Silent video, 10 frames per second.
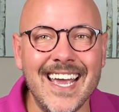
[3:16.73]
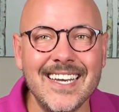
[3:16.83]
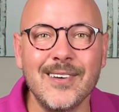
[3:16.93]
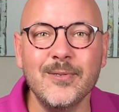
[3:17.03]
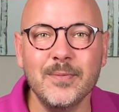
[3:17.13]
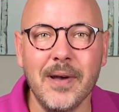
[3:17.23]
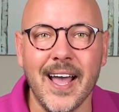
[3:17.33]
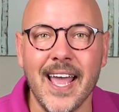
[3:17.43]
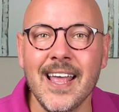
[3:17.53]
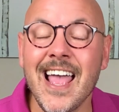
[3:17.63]
goes
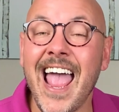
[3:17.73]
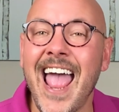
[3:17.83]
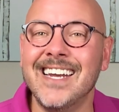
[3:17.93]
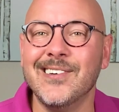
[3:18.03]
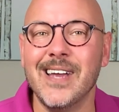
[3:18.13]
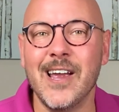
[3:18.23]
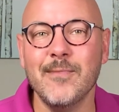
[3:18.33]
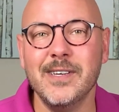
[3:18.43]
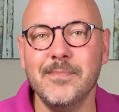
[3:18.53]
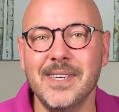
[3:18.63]
by and your
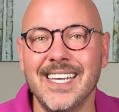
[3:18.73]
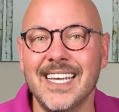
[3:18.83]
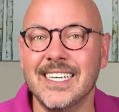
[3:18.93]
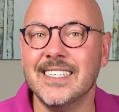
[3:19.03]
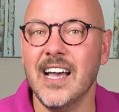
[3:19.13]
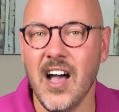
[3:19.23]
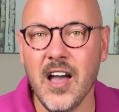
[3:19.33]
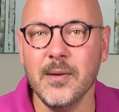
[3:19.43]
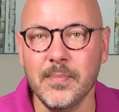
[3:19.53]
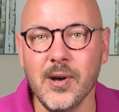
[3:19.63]
Airbnb is
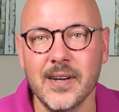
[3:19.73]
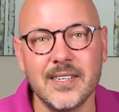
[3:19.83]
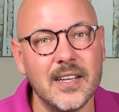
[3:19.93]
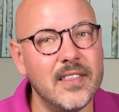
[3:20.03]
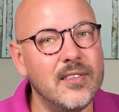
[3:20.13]
unbooked,